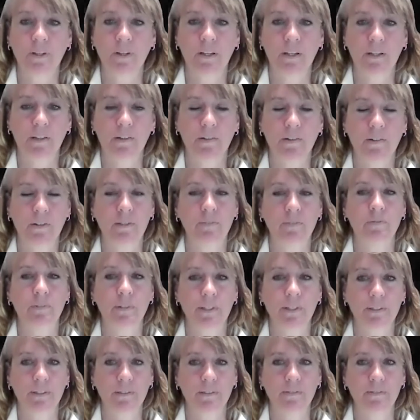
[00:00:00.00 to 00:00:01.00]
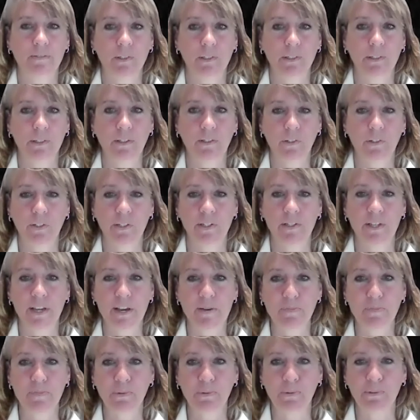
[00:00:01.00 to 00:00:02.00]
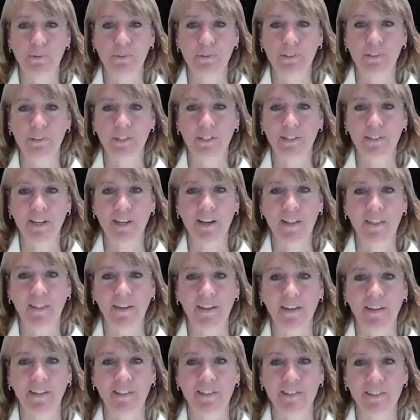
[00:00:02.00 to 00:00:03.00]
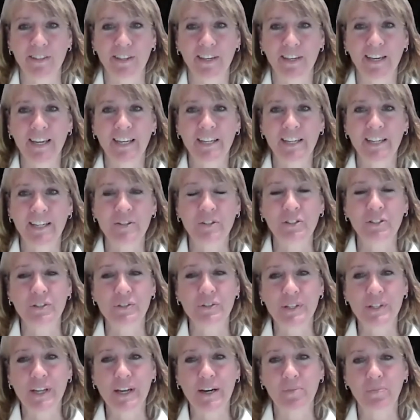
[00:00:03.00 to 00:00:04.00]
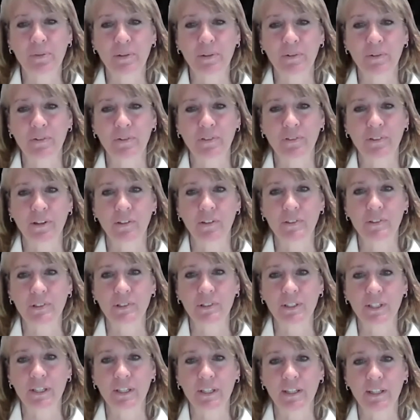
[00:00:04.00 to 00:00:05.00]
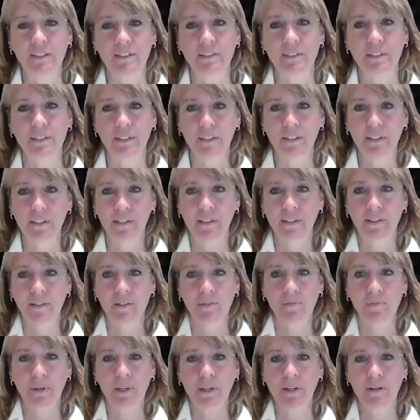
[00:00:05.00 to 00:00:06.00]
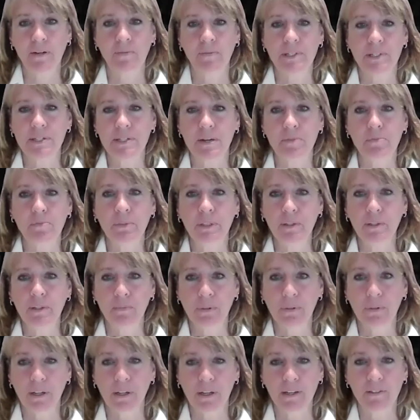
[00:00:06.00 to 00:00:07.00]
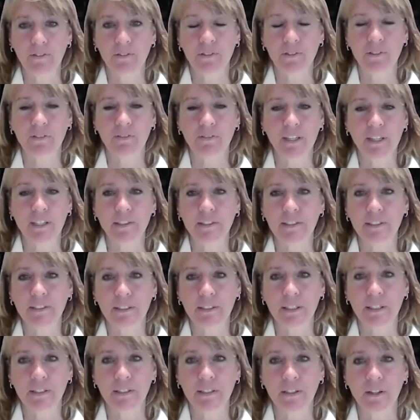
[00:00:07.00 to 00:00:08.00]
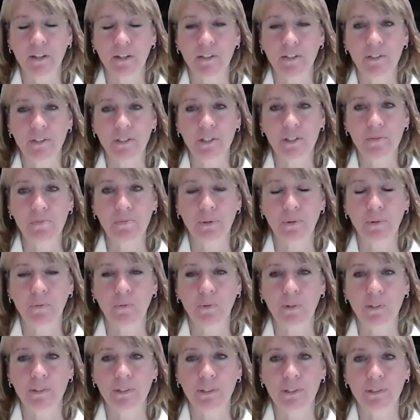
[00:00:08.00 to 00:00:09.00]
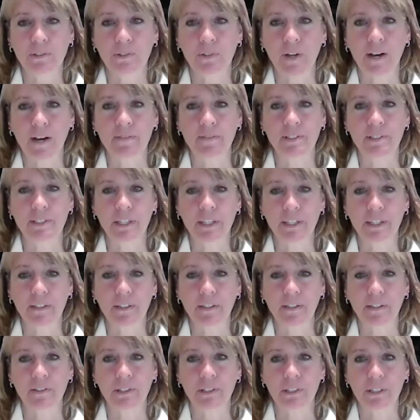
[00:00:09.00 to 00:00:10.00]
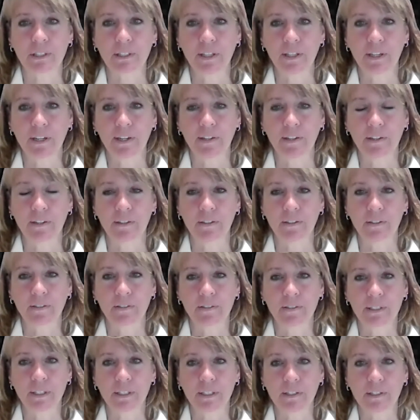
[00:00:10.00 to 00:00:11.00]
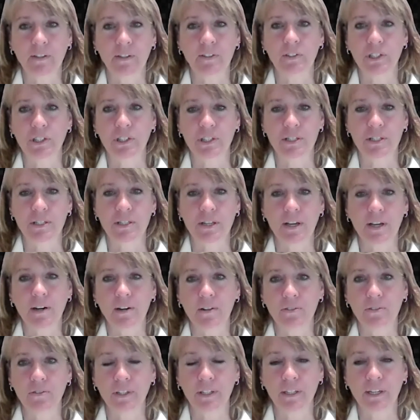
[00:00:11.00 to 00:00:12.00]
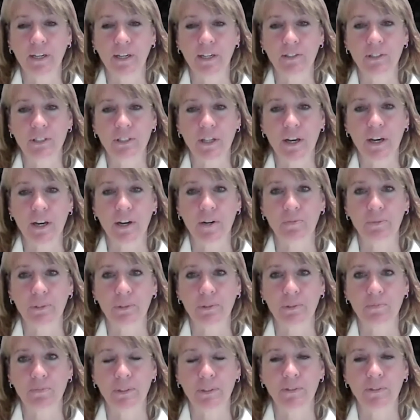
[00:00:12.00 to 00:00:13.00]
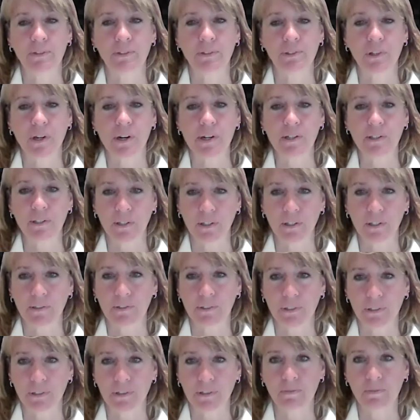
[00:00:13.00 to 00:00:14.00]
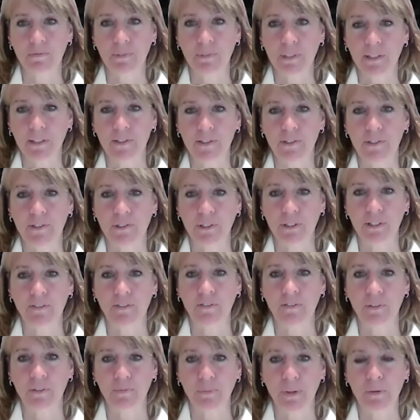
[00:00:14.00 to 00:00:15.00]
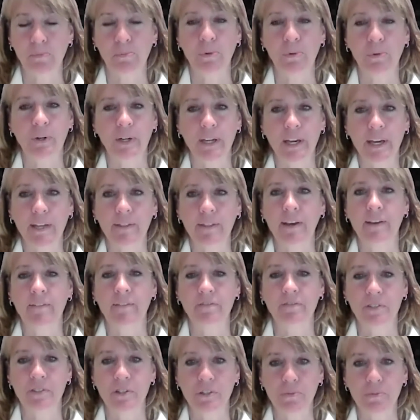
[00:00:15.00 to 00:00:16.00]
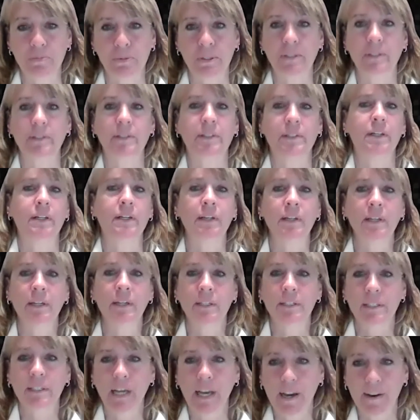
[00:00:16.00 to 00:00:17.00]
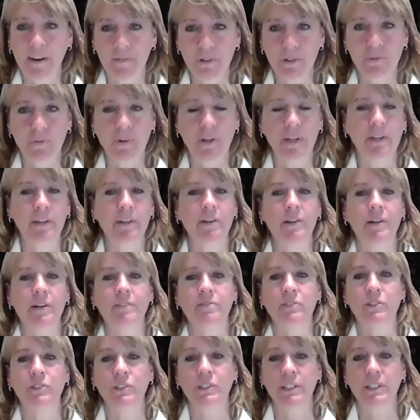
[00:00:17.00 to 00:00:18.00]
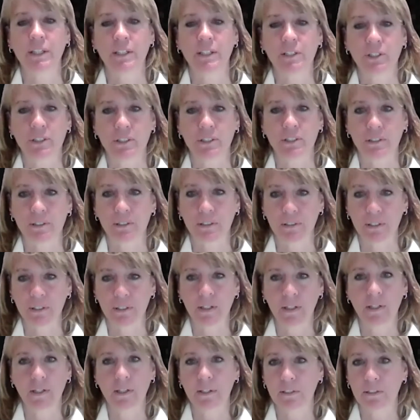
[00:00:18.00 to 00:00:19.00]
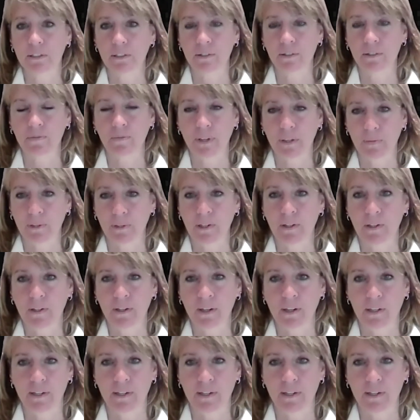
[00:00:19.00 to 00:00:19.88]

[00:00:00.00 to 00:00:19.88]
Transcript: Hey, great, Mike. Really good examples because I think it shows how both culture can become a stumbling block for advancing technology. But once you have the technology in there, the technology itself can actually help to build a stronger culture because you're giving people, again, that visibility, have the right conversations to maybe